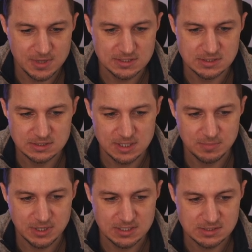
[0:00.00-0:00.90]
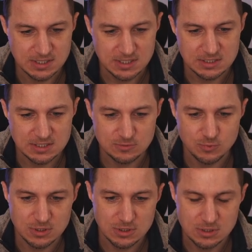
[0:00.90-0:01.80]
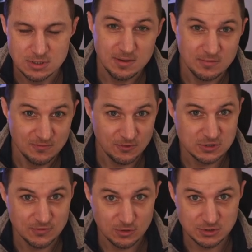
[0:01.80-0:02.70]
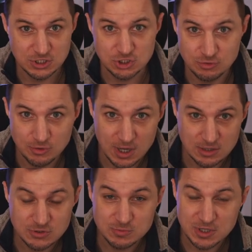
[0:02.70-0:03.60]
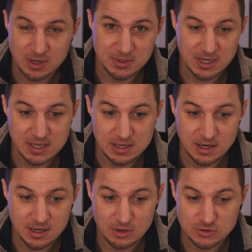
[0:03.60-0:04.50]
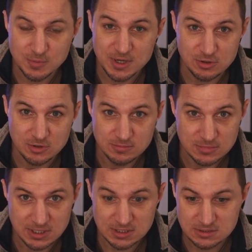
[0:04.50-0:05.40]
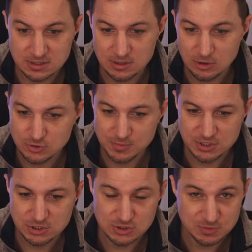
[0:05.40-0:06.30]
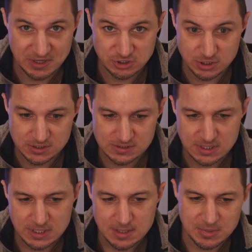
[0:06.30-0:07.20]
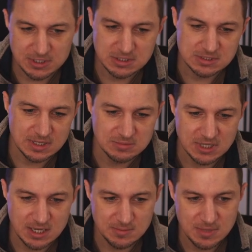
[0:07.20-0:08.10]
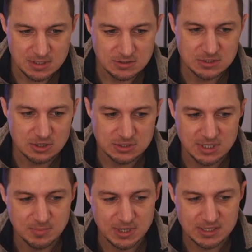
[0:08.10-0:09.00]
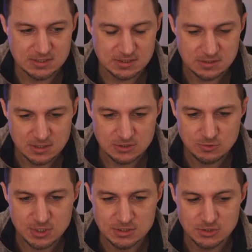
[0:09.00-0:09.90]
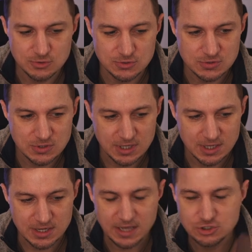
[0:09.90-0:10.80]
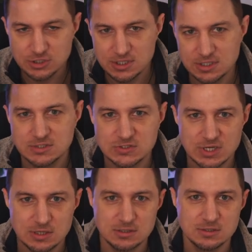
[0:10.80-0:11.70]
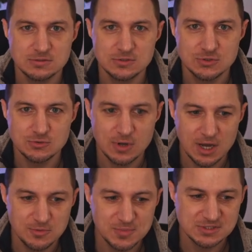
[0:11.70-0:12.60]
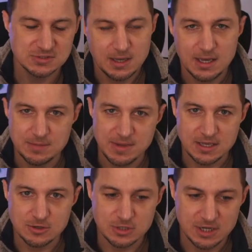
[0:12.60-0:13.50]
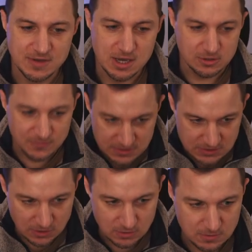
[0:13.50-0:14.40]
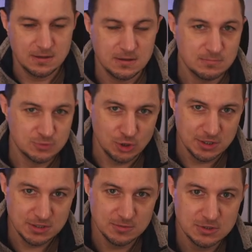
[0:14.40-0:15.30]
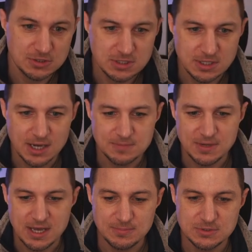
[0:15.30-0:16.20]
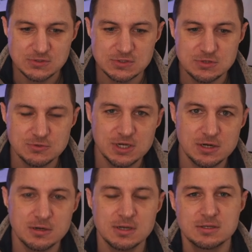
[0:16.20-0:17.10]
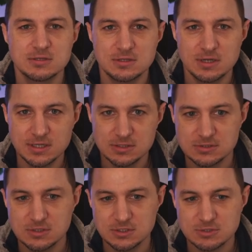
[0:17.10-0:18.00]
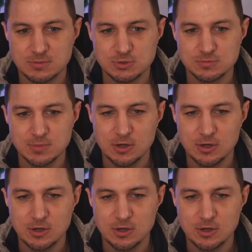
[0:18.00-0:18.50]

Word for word: amazing templates that will First of all, teach you how to become an AI automator and an automation specialist. But at the same time, these are templates that you can use and actually sell to other businesses and make a good living out of it. So join the community. I'd be happy to see you there. The link is in the description